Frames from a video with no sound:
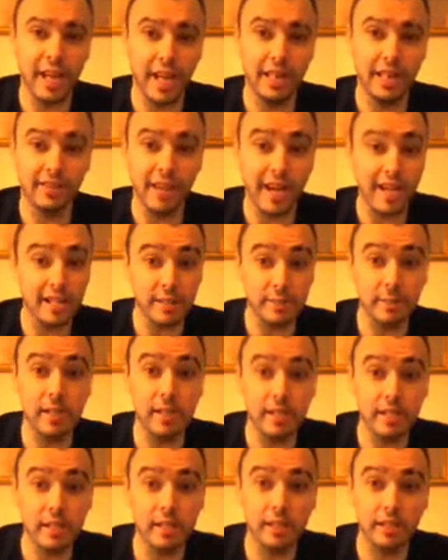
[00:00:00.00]
and that's
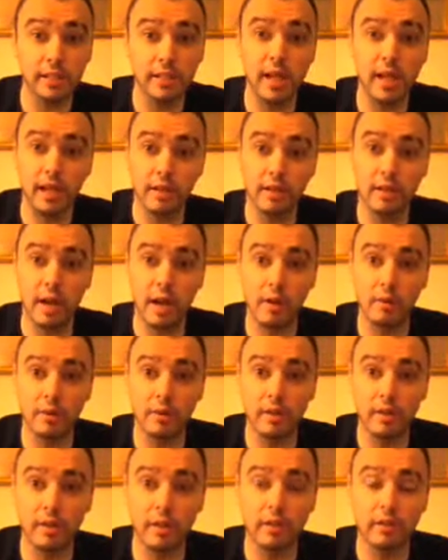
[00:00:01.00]
basically how
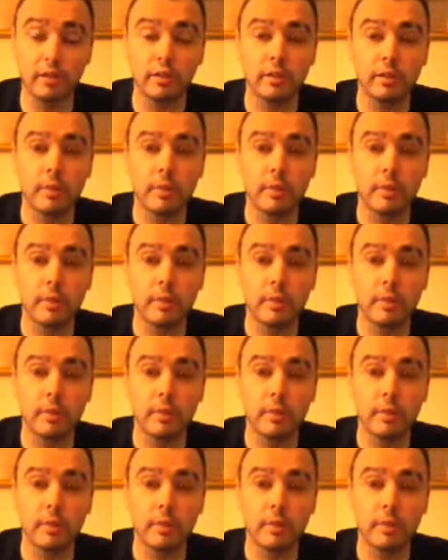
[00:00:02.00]
it's done.